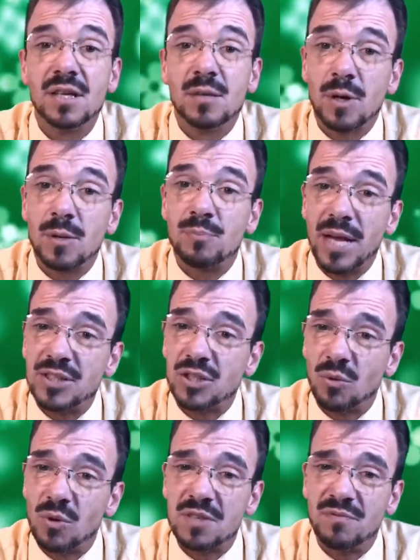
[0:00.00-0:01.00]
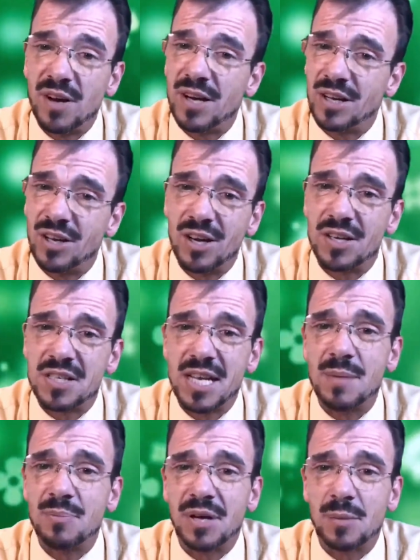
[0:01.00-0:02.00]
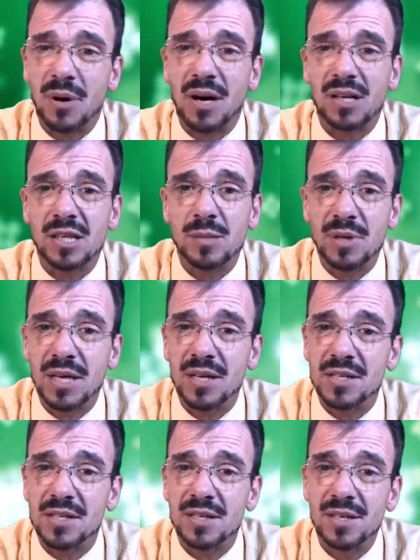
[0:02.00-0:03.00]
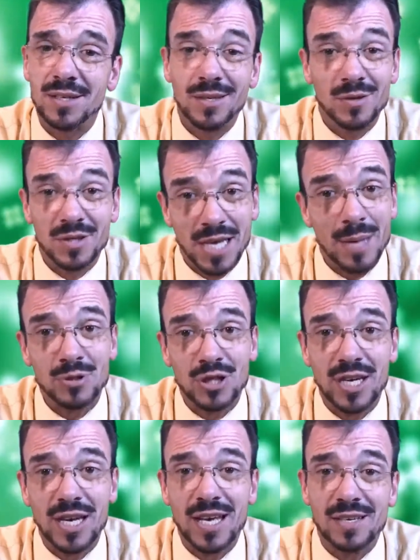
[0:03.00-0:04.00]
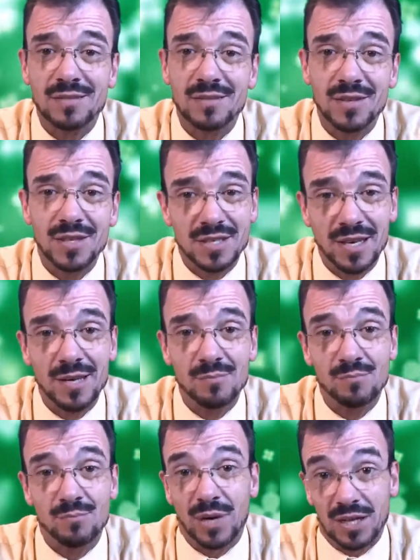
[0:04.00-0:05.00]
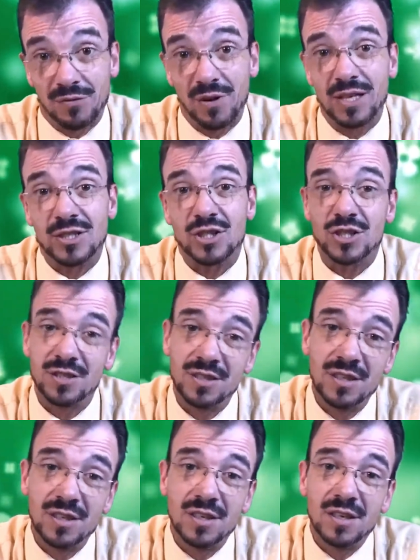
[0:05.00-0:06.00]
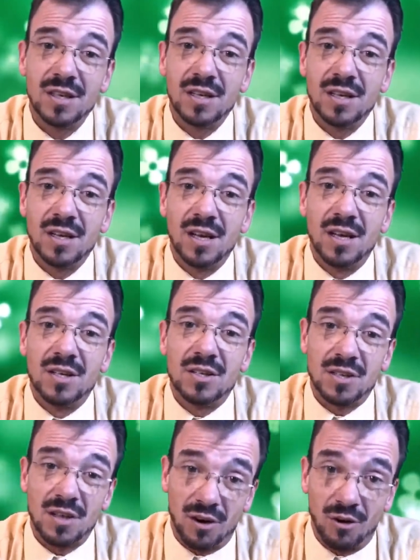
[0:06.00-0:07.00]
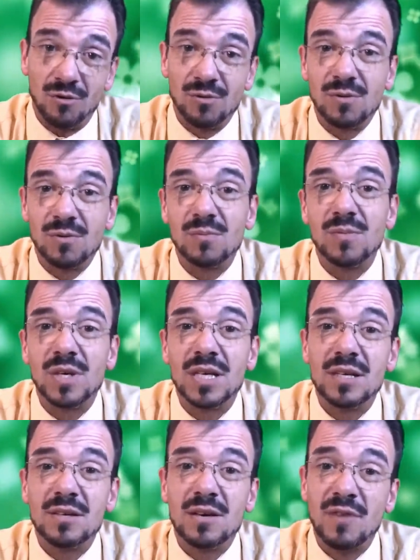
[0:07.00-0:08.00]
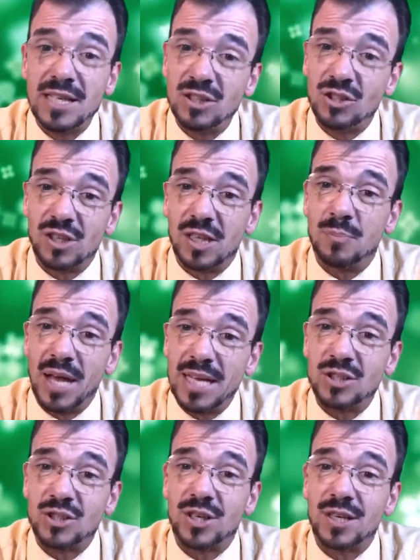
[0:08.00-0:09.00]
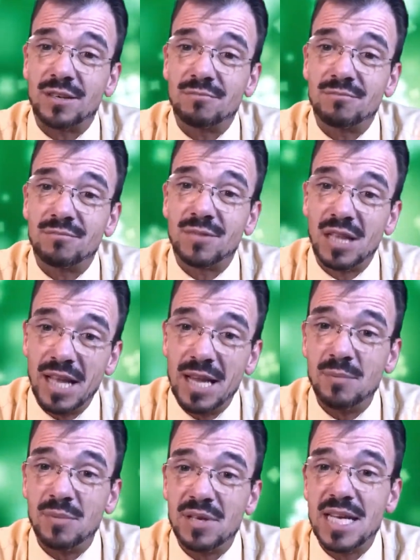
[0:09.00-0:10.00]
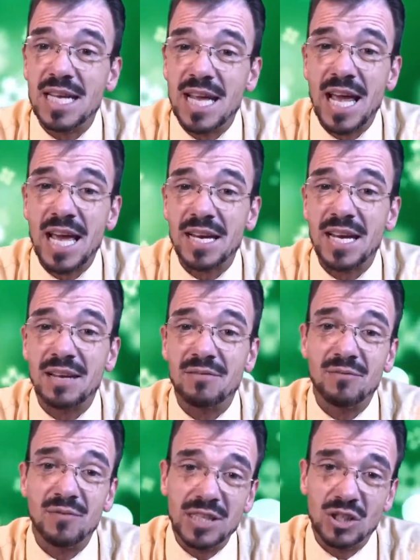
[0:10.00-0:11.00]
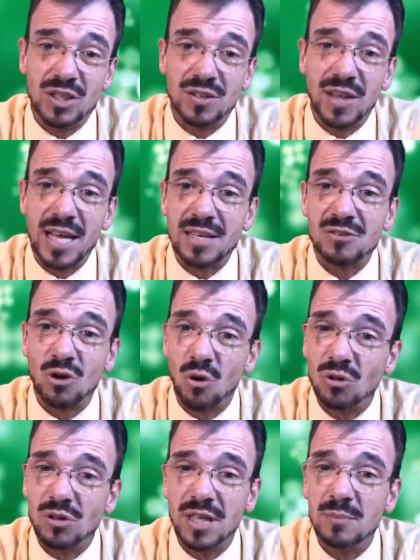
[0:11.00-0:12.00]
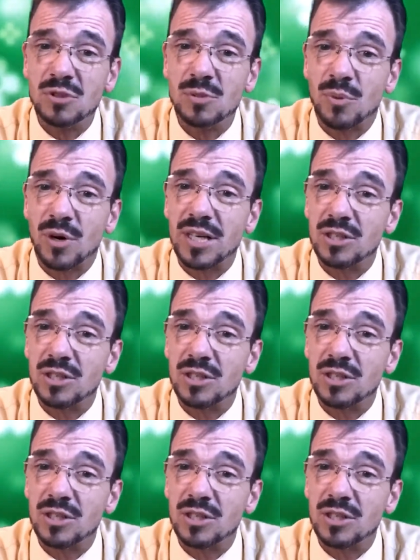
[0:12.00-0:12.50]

But Patrick wasn't very good at escaping, apparently, because he was captured again, this time by the French. So, eventually, Patrick claimed he had a vision that told him to bring